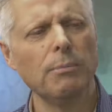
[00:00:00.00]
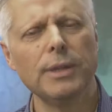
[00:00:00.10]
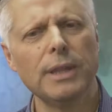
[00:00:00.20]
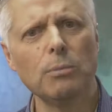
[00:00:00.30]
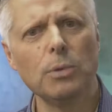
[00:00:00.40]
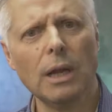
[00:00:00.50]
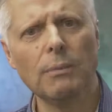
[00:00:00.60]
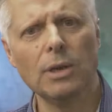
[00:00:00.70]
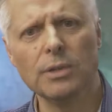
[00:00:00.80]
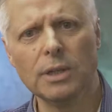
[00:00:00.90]
but then we'll
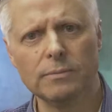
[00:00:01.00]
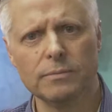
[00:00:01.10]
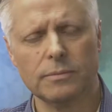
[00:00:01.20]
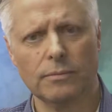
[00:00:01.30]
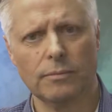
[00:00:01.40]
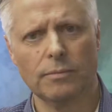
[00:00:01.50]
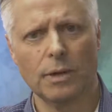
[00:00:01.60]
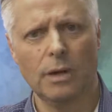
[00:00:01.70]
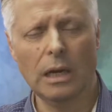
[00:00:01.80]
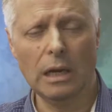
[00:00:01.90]
upload it.
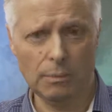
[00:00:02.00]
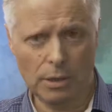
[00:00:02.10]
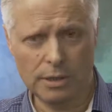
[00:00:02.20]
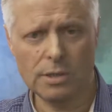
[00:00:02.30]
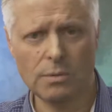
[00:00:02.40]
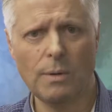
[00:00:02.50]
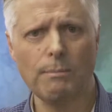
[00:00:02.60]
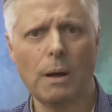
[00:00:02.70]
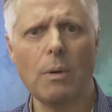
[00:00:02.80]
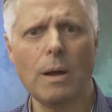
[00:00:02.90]
I'll upload it to
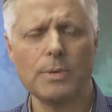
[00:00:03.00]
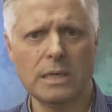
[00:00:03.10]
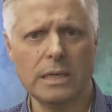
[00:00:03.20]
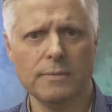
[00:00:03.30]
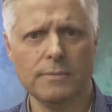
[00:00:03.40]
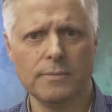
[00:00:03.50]
my website.